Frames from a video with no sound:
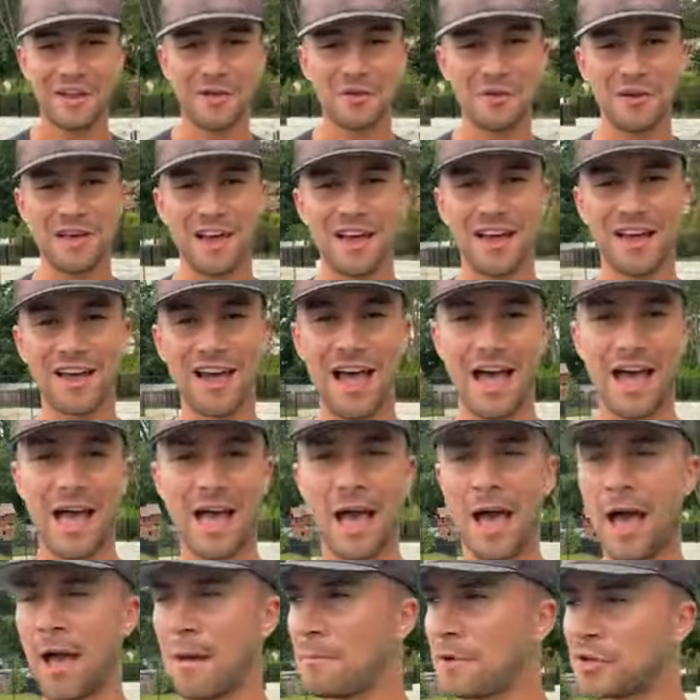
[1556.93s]
I don't, uh,
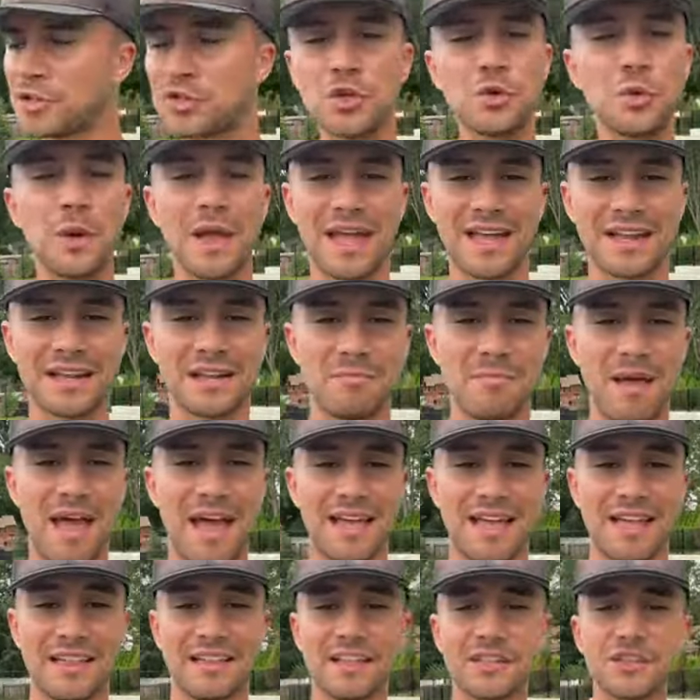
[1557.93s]
I, I'm a two-handed
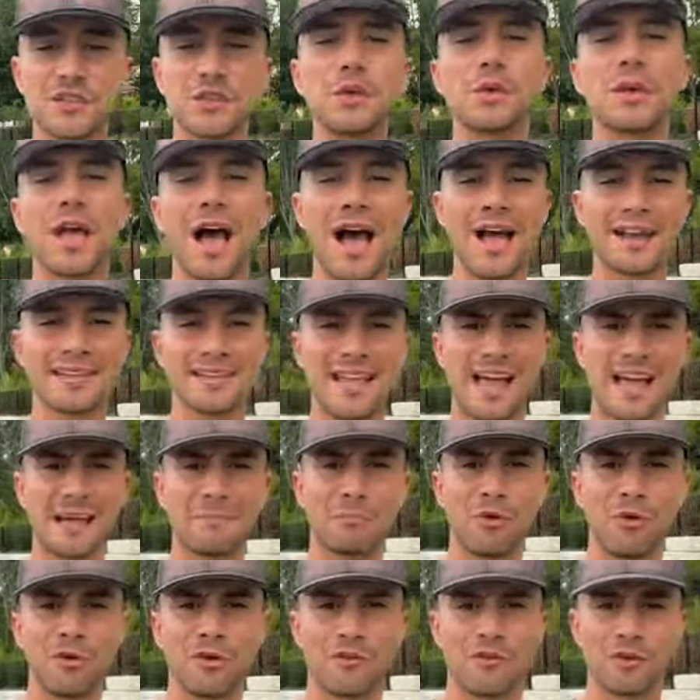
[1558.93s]
backhand. Let's do
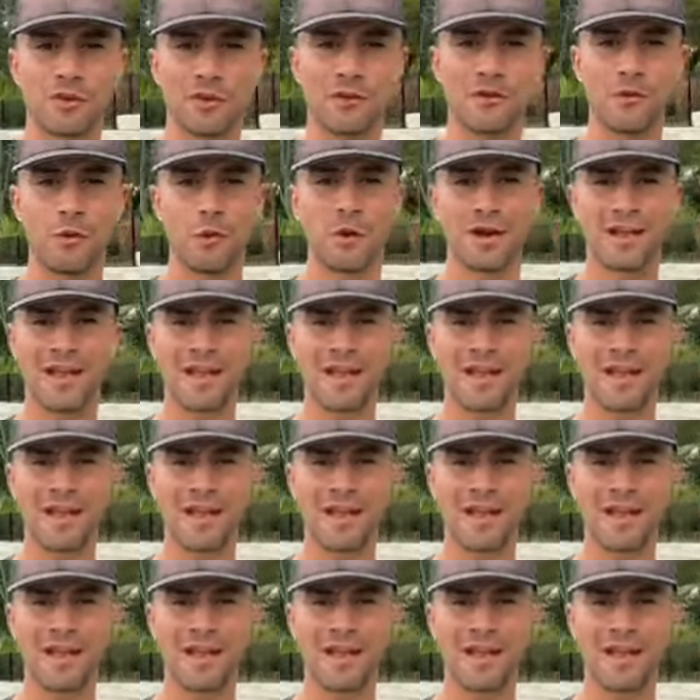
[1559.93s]
contact point for the